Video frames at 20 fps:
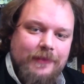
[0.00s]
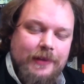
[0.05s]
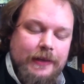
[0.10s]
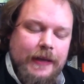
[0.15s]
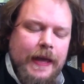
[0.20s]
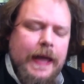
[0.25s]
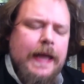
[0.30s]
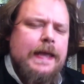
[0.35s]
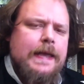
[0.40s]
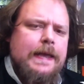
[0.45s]

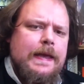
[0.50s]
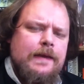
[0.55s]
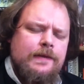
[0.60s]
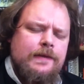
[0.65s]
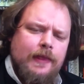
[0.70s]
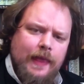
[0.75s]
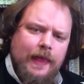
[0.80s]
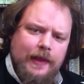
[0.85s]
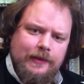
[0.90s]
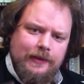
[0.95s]
Today
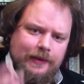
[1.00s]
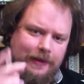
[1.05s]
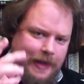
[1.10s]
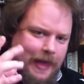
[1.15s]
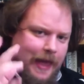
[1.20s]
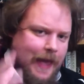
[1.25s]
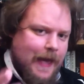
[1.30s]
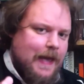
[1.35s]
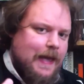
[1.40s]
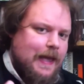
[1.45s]
is the letter
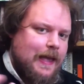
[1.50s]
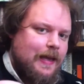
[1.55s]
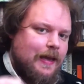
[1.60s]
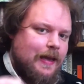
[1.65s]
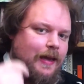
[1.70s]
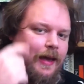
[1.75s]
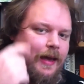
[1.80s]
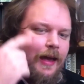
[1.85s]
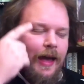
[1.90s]
K,